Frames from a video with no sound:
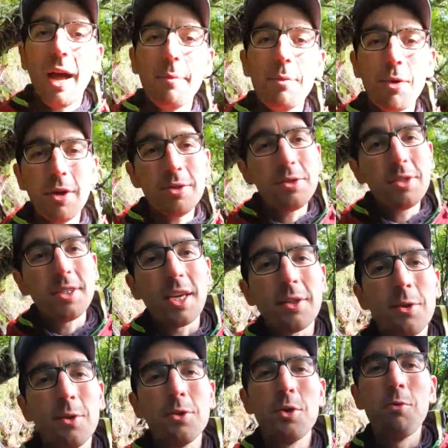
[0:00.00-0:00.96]
I'm going to
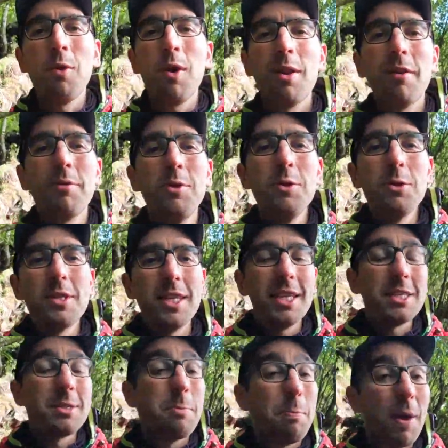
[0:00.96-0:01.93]
take you to one of New
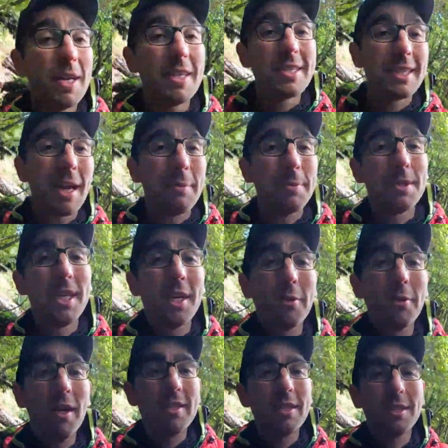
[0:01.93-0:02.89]
Zealand's best kept
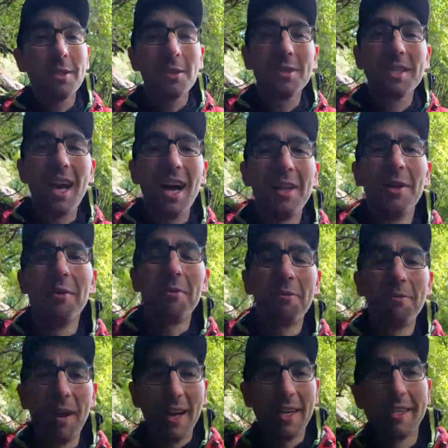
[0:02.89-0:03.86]
secrets, the town
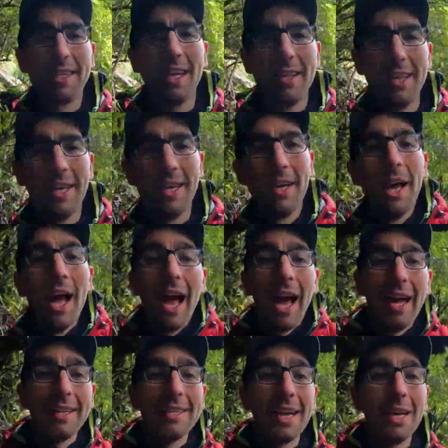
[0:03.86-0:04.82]
of Whakatane,
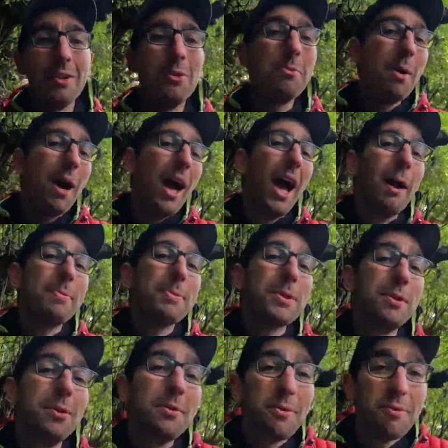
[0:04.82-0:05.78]
and tell you my
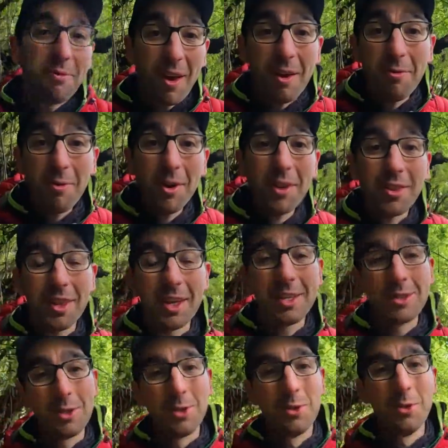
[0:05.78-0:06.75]
absolute favorite
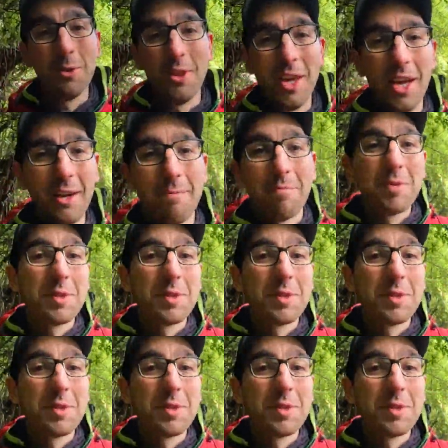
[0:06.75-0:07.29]
things to do there.